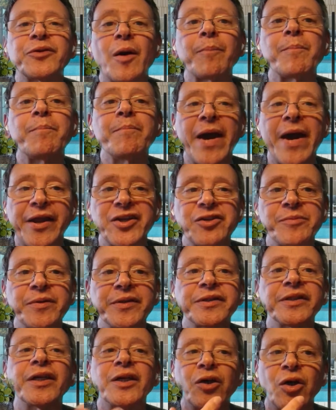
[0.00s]
top
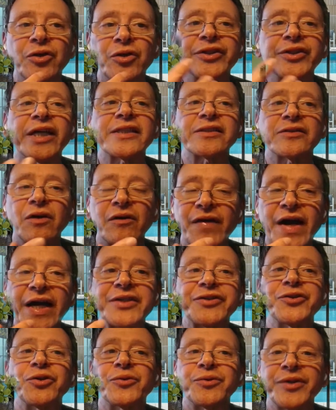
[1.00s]
management in the context of
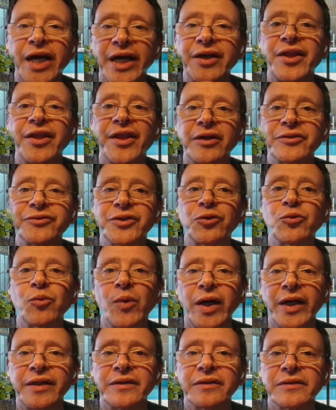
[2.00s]
ISO 9001,
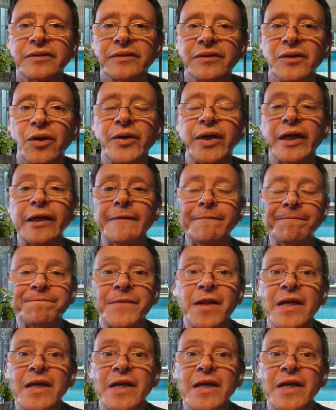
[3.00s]
okay?